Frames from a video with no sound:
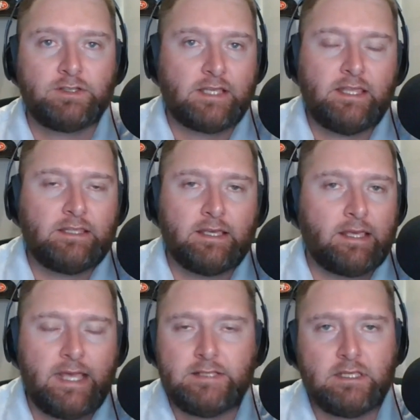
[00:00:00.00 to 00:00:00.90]
Because I think
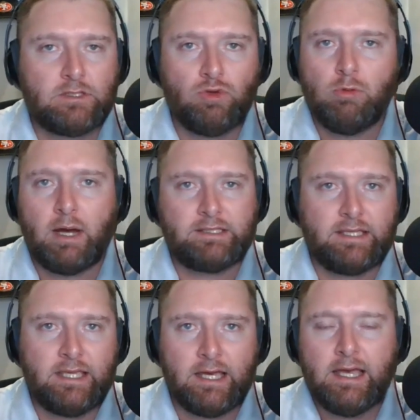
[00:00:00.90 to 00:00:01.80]
that Kingsley
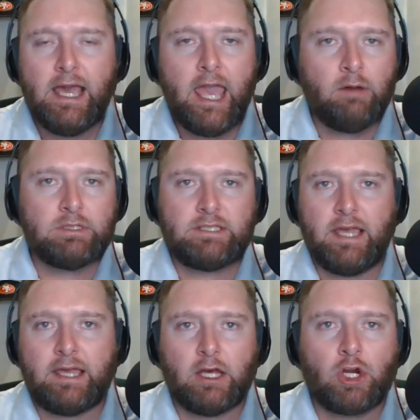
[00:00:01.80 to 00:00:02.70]
Suamataia, it would
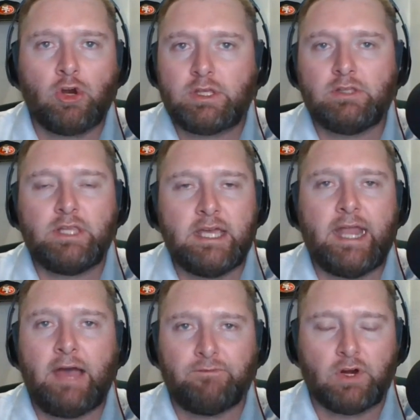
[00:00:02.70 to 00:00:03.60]
take a
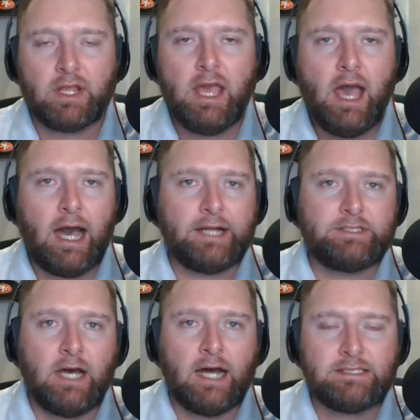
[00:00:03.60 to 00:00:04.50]
Herculean effort uh,
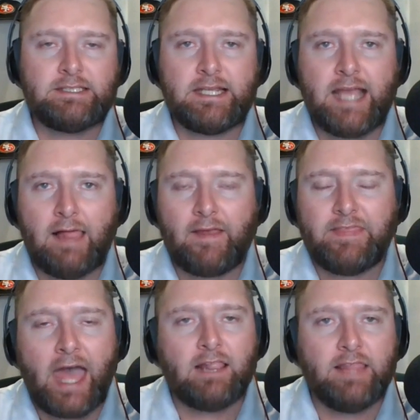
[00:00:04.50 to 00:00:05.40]
to unseat a guy
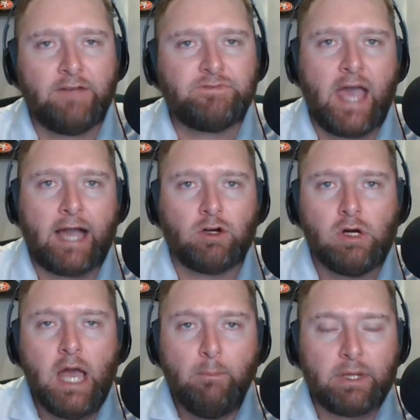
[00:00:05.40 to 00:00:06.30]
like that at left tackle.